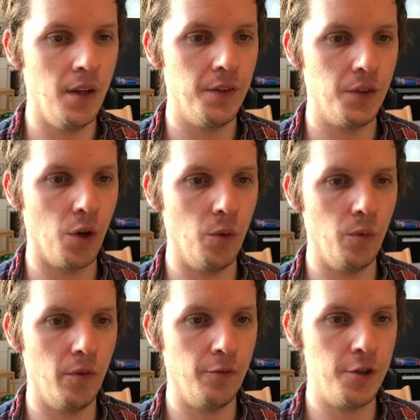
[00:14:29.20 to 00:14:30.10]

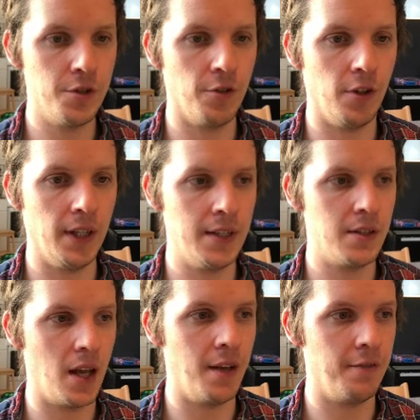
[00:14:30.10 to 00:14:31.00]
So first of all,
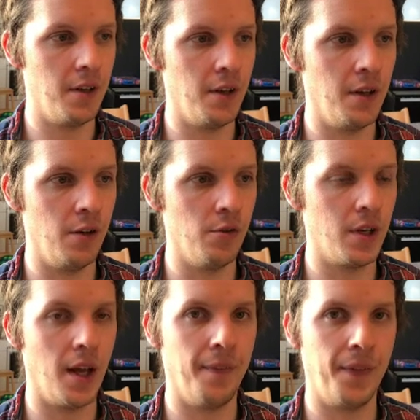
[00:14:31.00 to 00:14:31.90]
let's have a
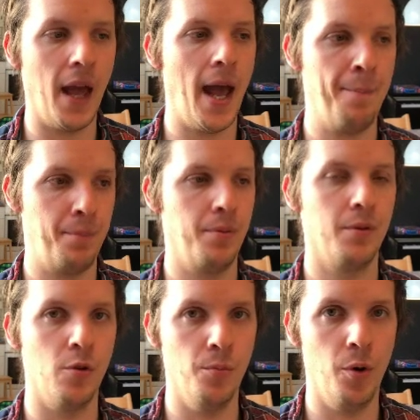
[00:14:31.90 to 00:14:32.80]
look at the app
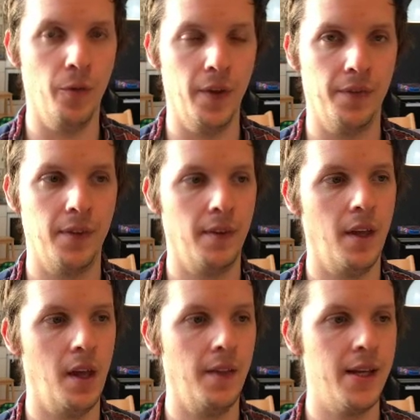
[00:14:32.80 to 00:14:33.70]
component.
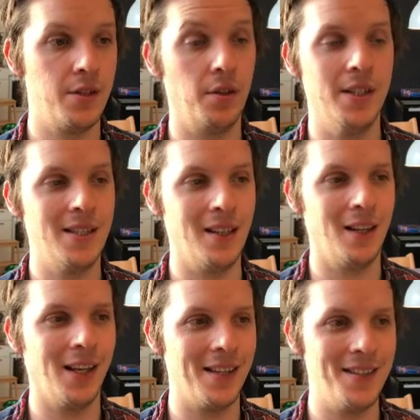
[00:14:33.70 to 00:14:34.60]
And as you
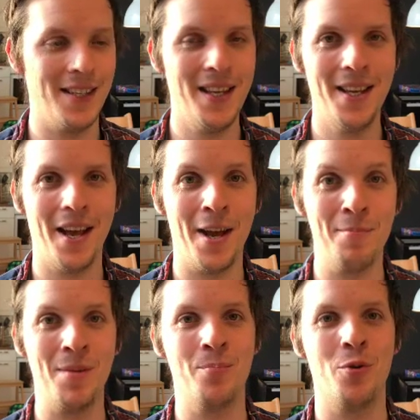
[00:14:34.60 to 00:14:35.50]
instantly can see,
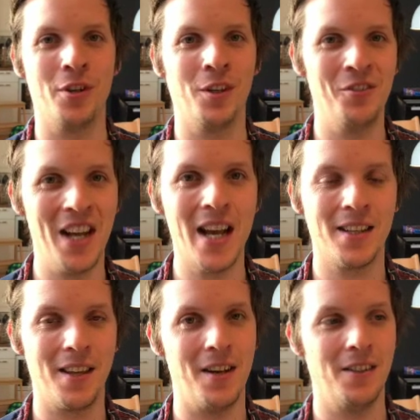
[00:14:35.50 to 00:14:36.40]
I'm importing
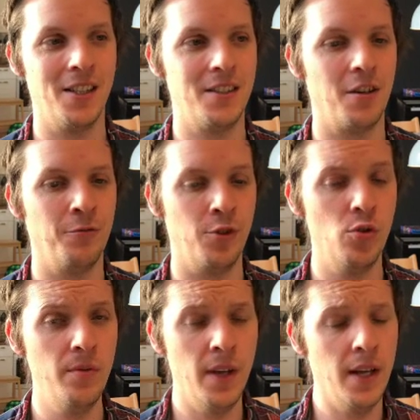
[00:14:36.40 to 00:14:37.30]
React here instead of
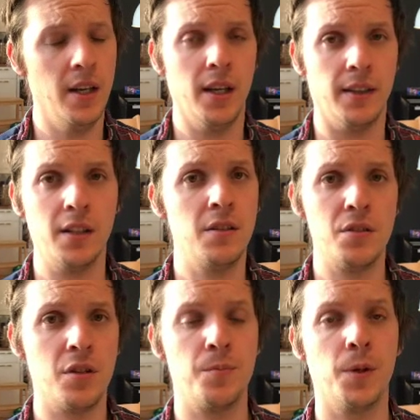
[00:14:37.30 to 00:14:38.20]
Vue. And that
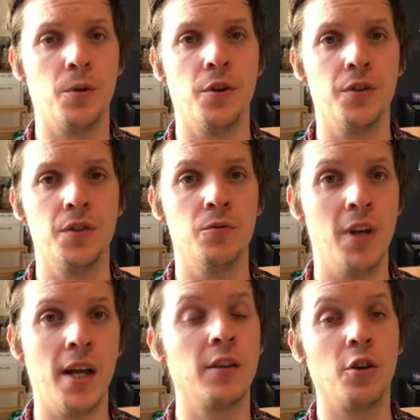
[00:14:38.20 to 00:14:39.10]
is just because
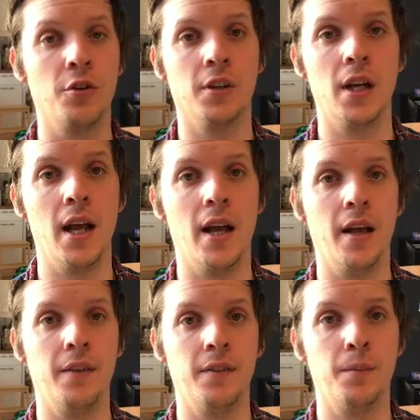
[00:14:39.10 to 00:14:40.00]
React currently
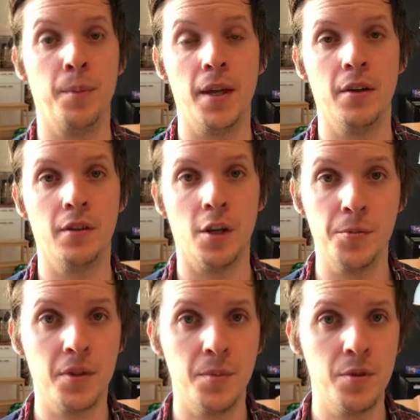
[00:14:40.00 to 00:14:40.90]
has better
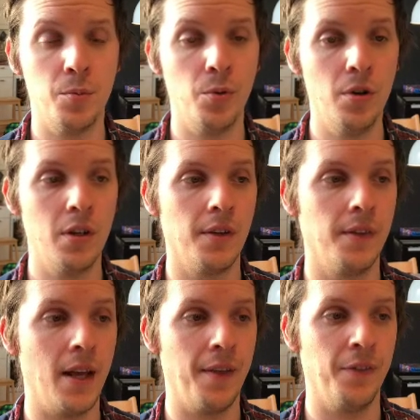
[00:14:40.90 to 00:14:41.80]
TypeScript support
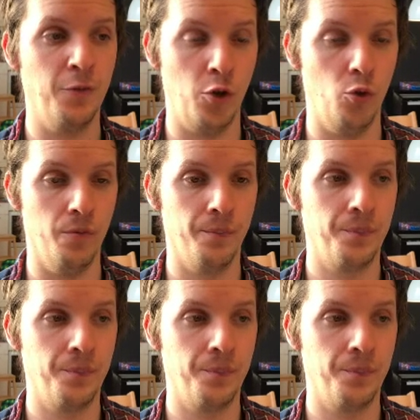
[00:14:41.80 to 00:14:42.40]
than Vue.